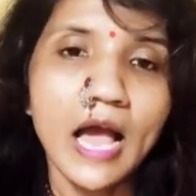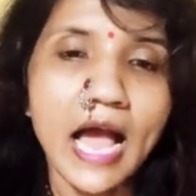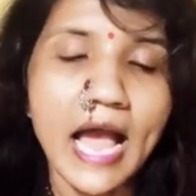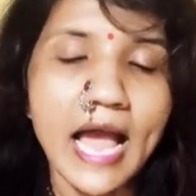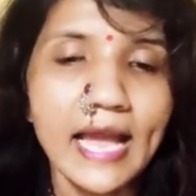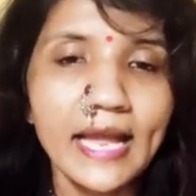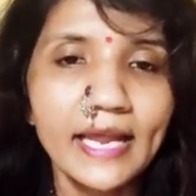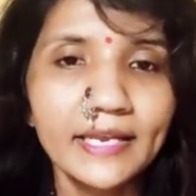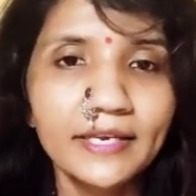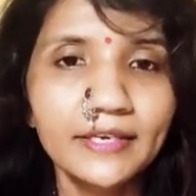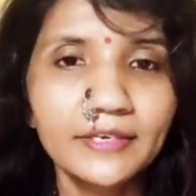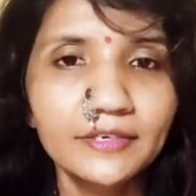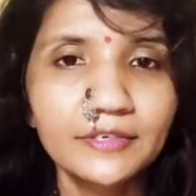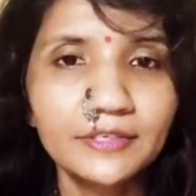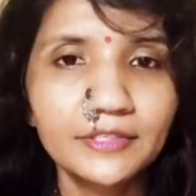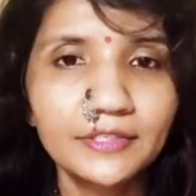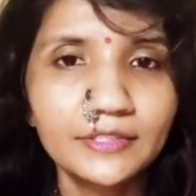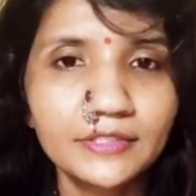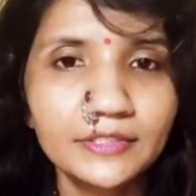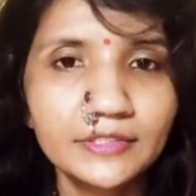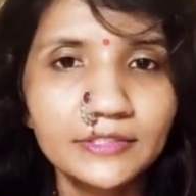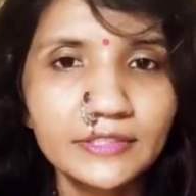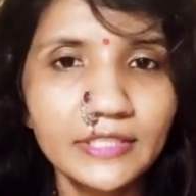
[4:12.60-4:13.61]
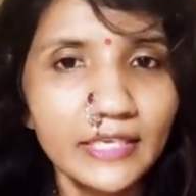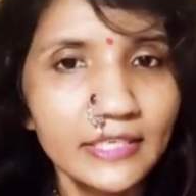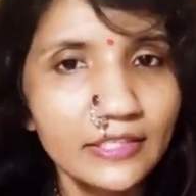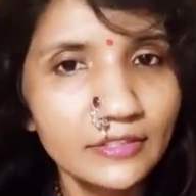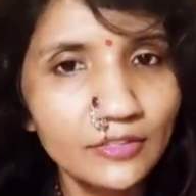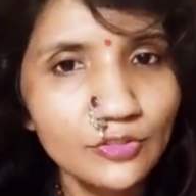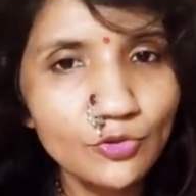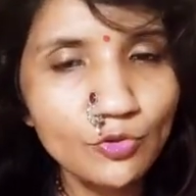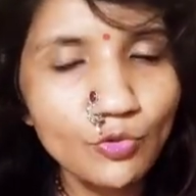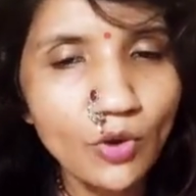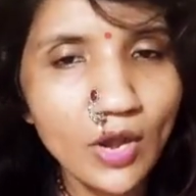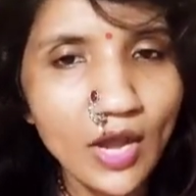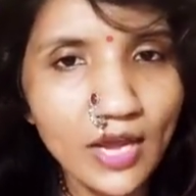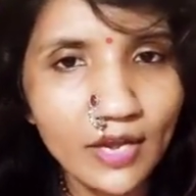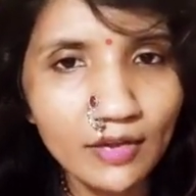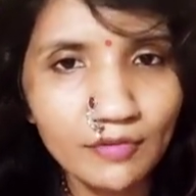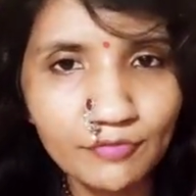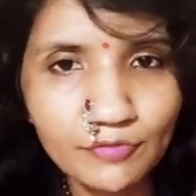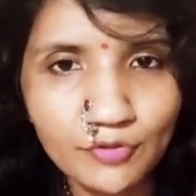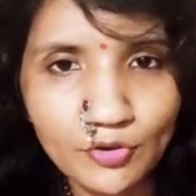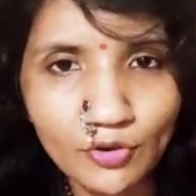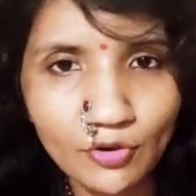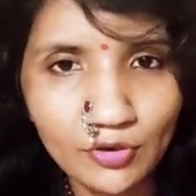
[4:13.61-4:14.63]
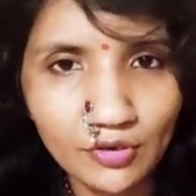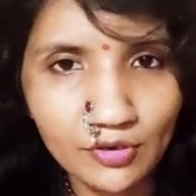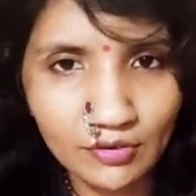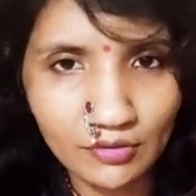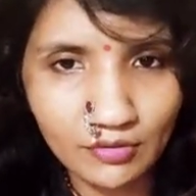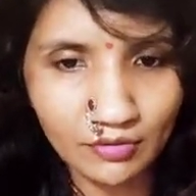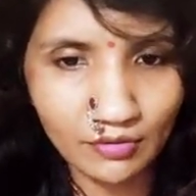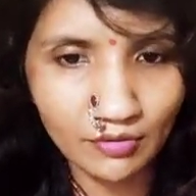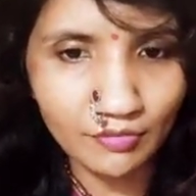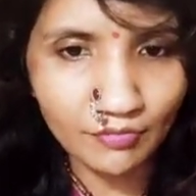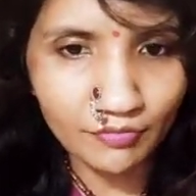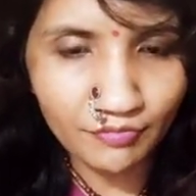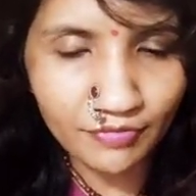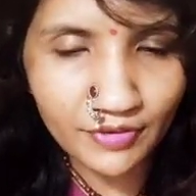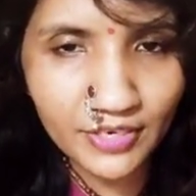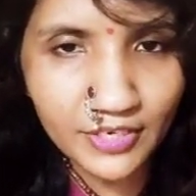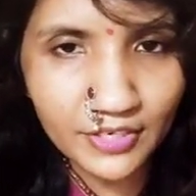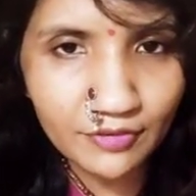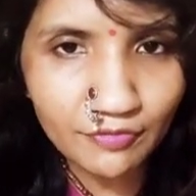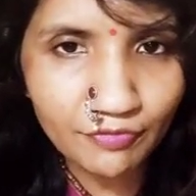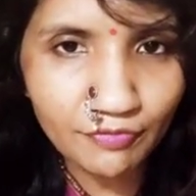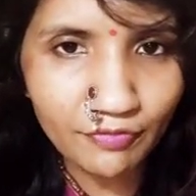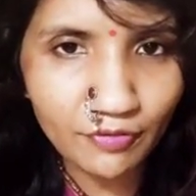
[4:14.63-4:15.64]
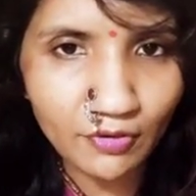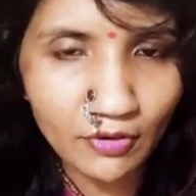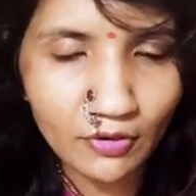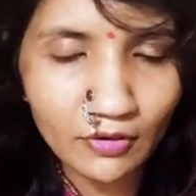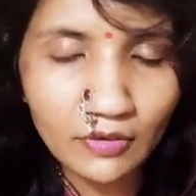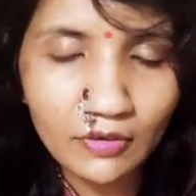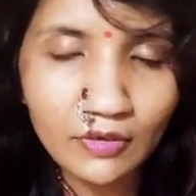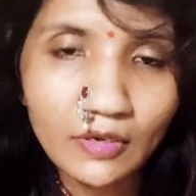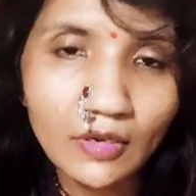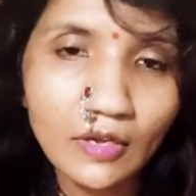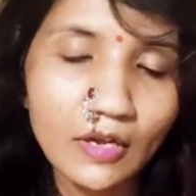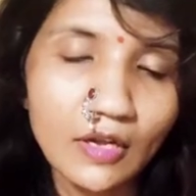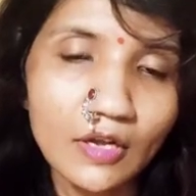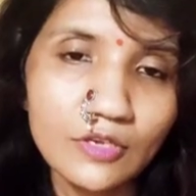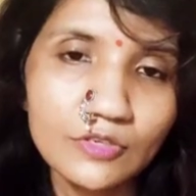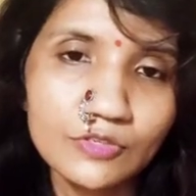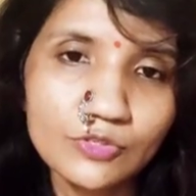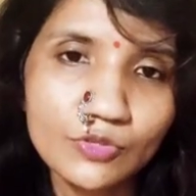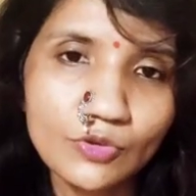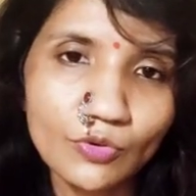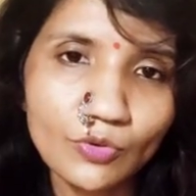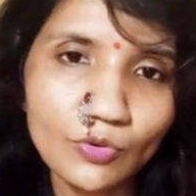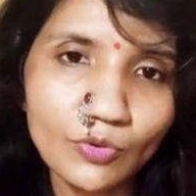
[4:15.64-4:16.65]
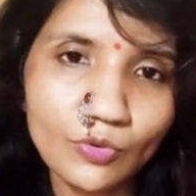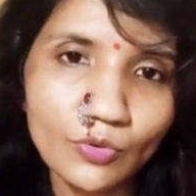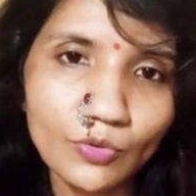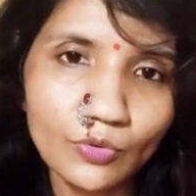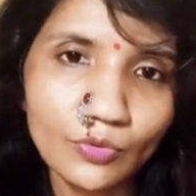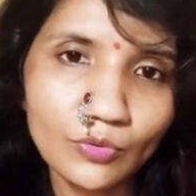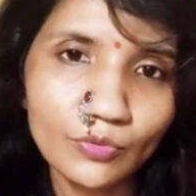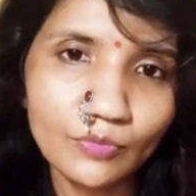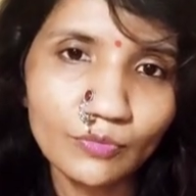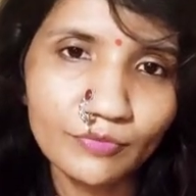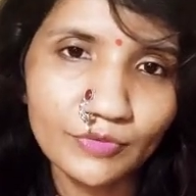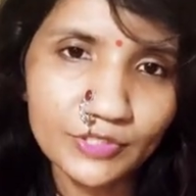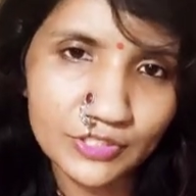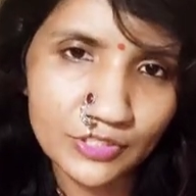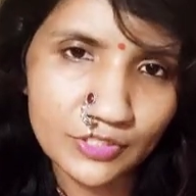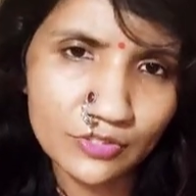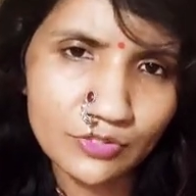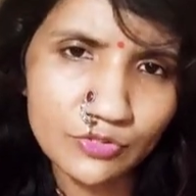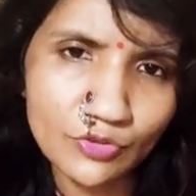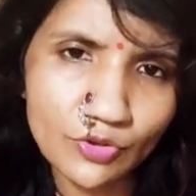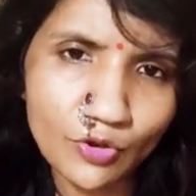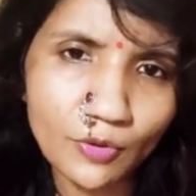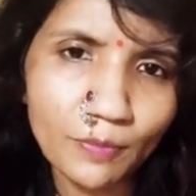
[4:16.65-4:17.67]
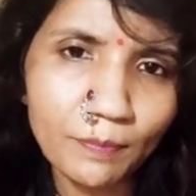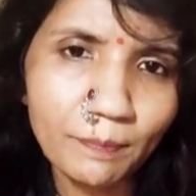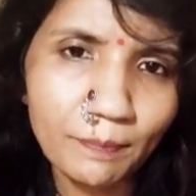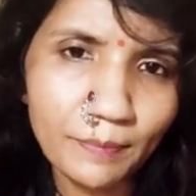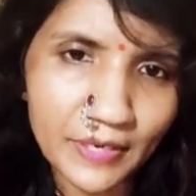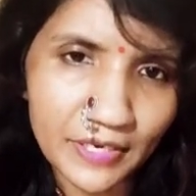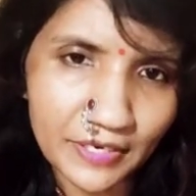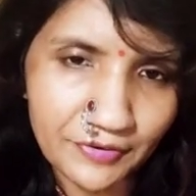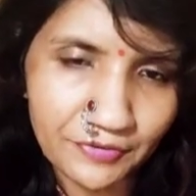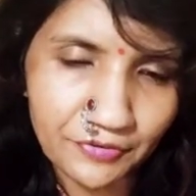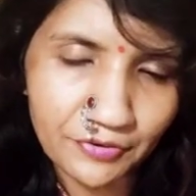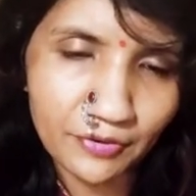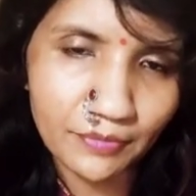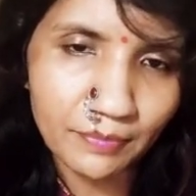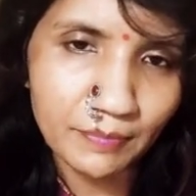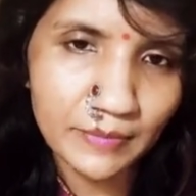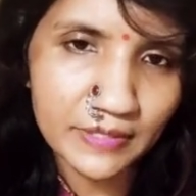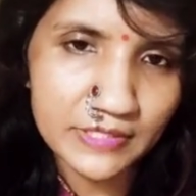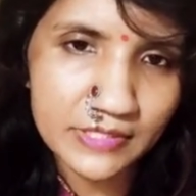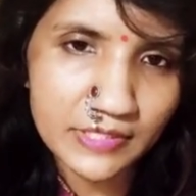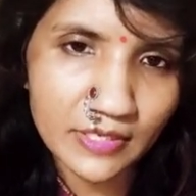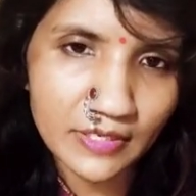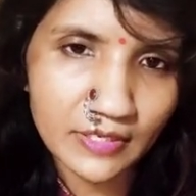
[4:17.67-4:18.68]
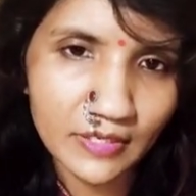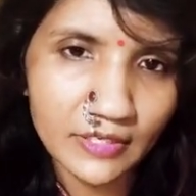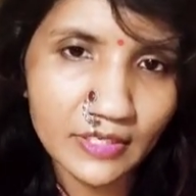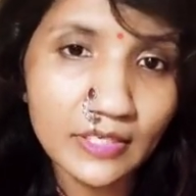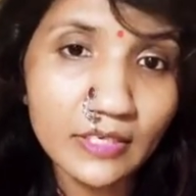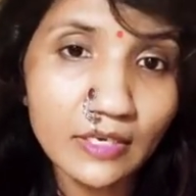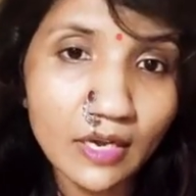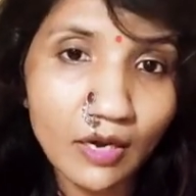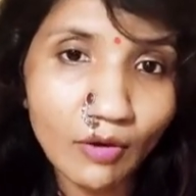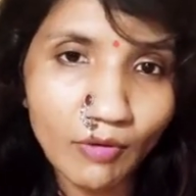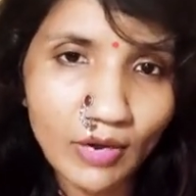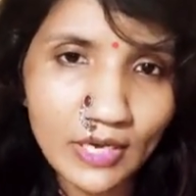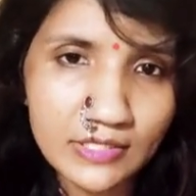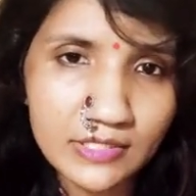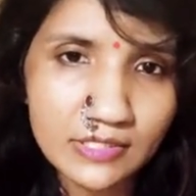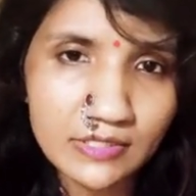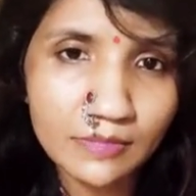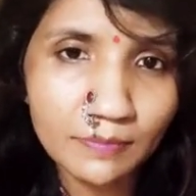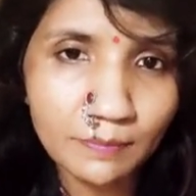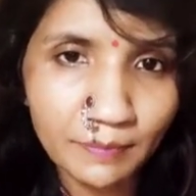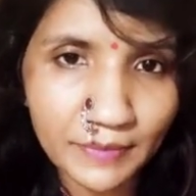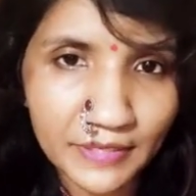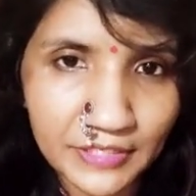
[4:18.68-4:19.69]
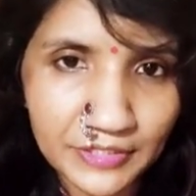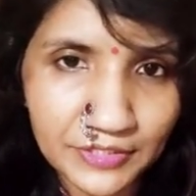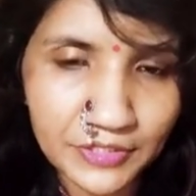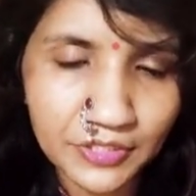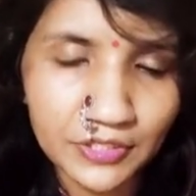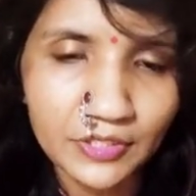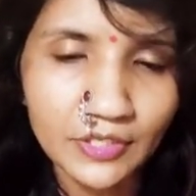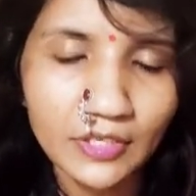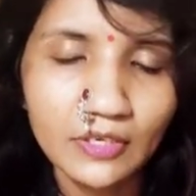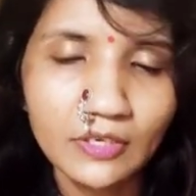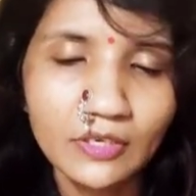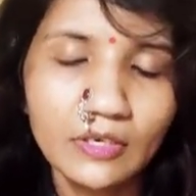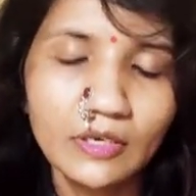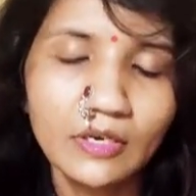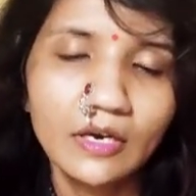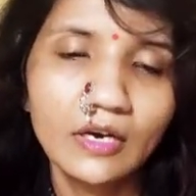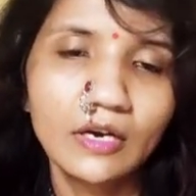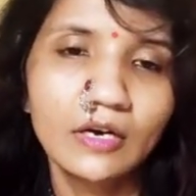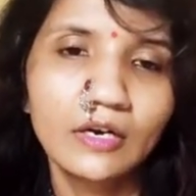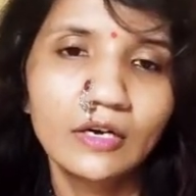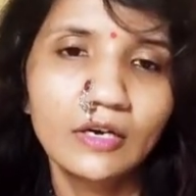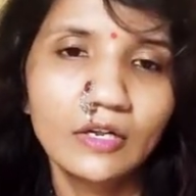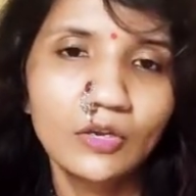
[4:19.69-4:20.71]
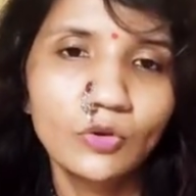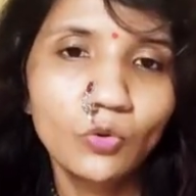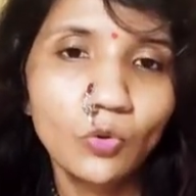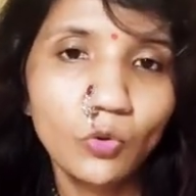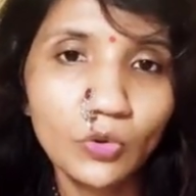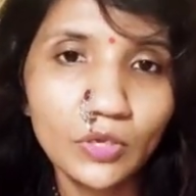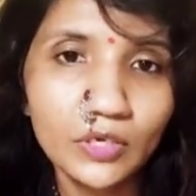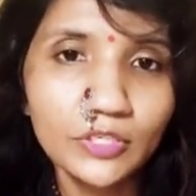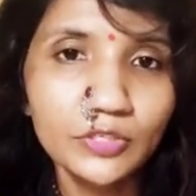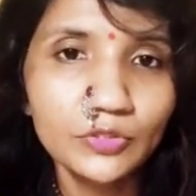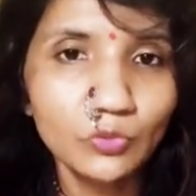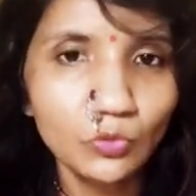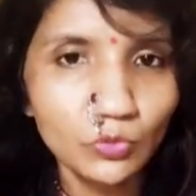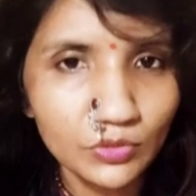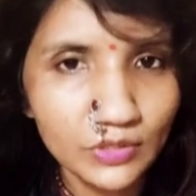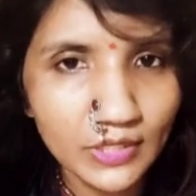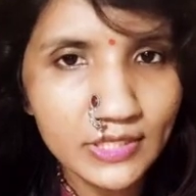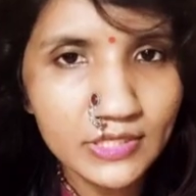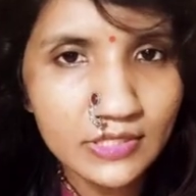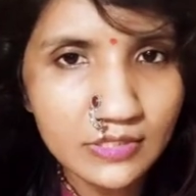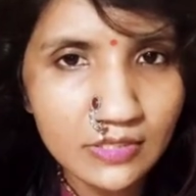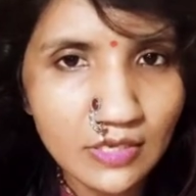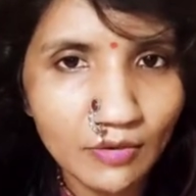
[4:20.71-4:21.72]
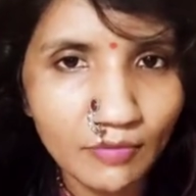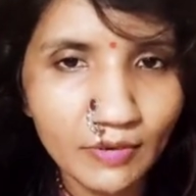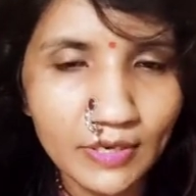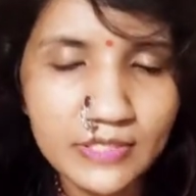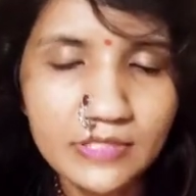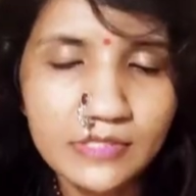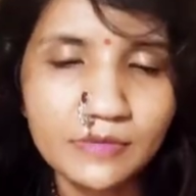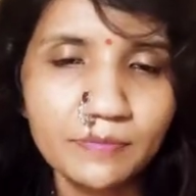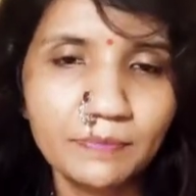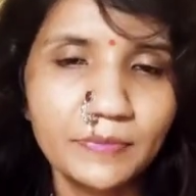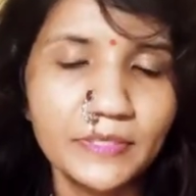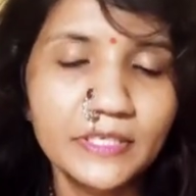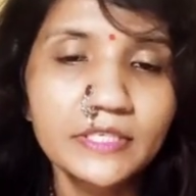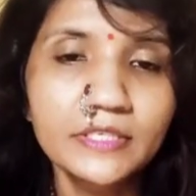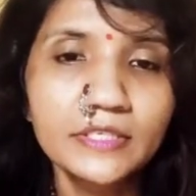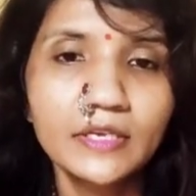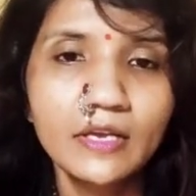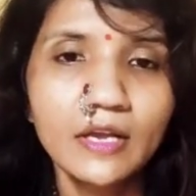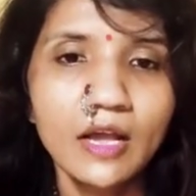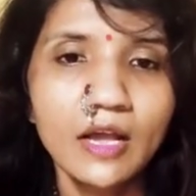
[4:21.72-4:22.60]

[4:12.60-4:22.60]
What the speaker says: And then you have your wheat flour, so which is your peat, basically gavacha peat, locally known as gavacha peat.